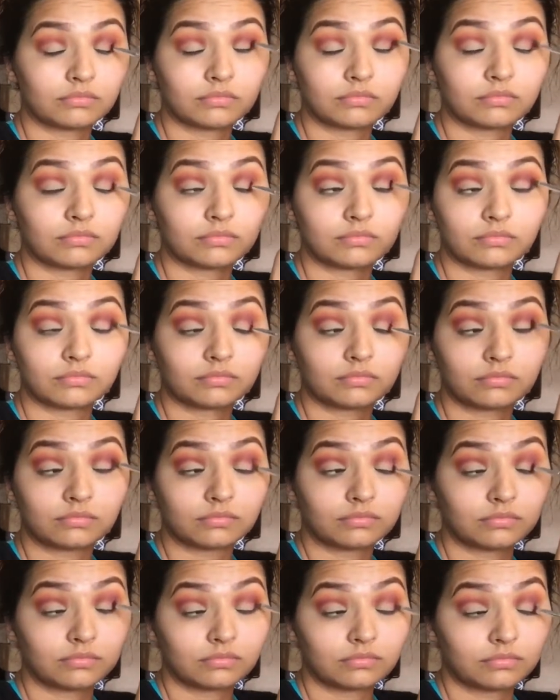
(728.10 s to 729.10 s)

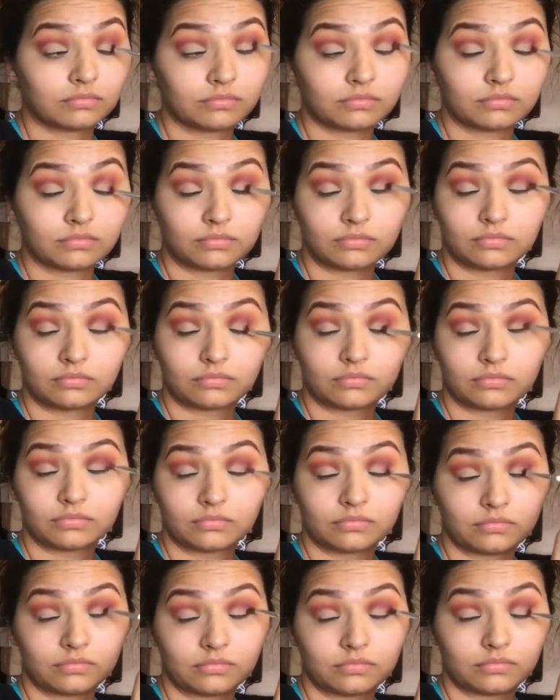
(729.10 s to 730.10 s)

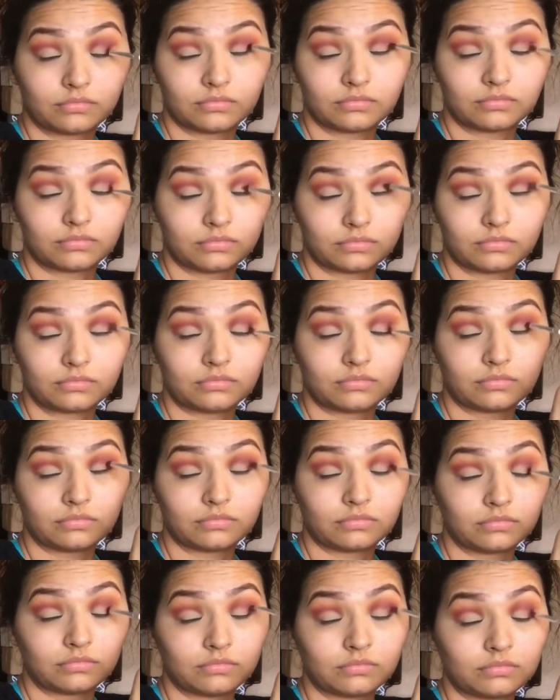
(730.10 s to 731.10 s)

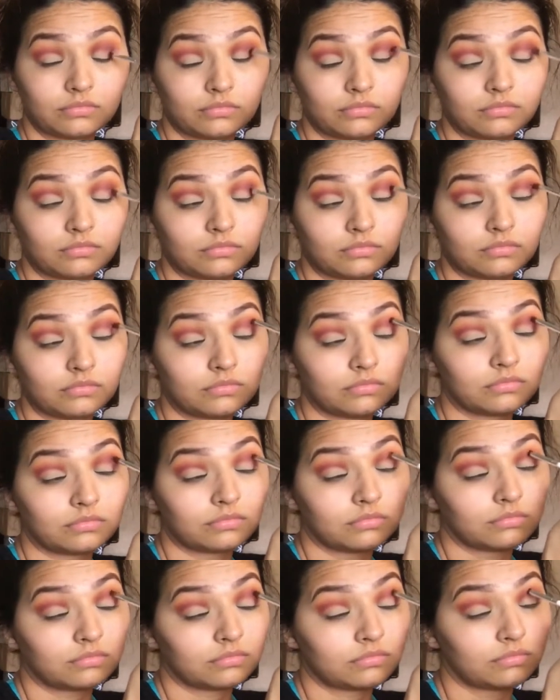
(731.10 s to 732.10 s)

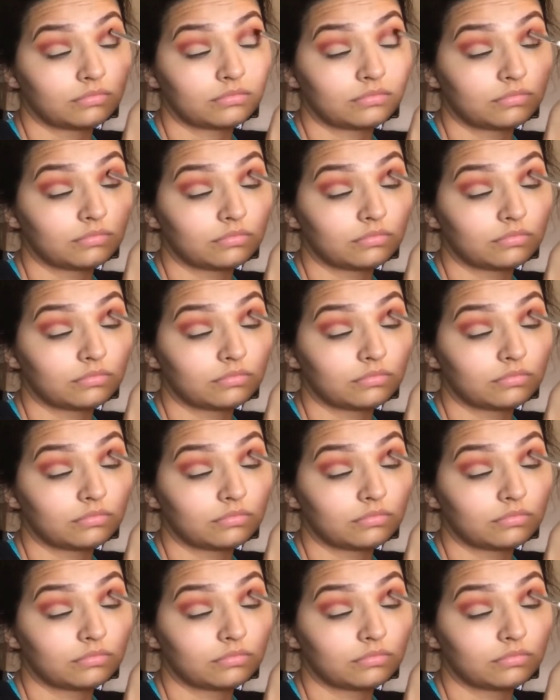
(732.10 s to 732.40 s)
[no speech]